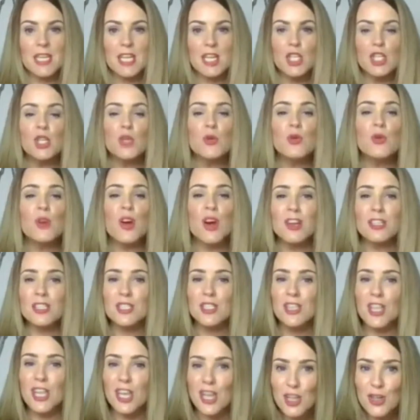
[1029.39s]
And you guys are
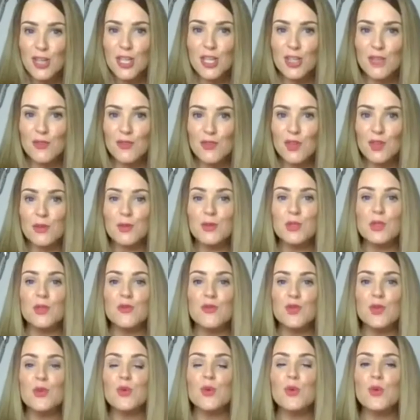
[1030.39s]
the lucky few. So if
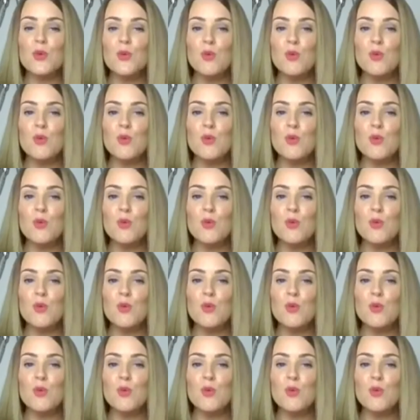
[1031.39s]
you're